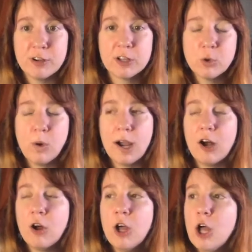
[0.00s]
in a little
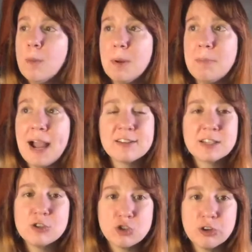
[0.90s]
while. But Max
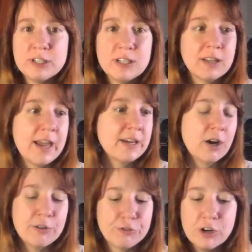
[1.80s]
gets treated like
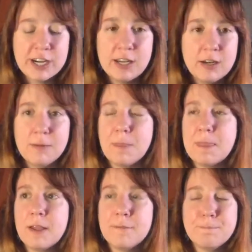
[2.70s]
a freaking
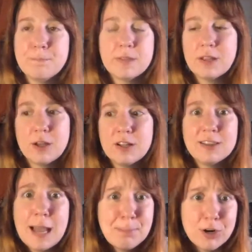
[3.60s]

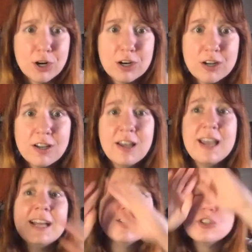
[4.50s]
leper.
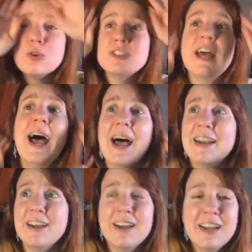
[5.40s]
It's so
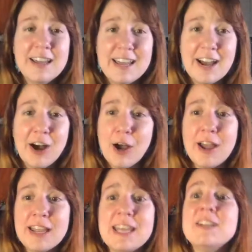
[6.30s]
sad.
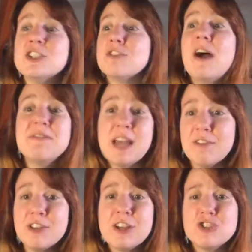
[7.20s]
He survives
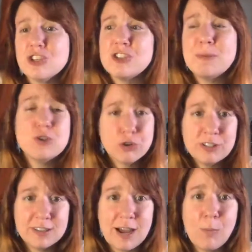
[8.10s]
everything just to be
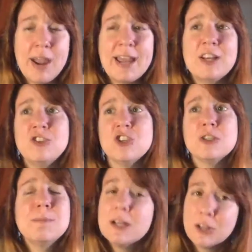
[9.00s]
treated that way and just
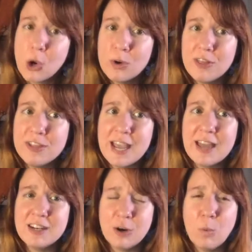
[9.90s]
to be alone in the
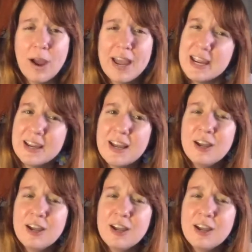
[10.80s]
end in a way.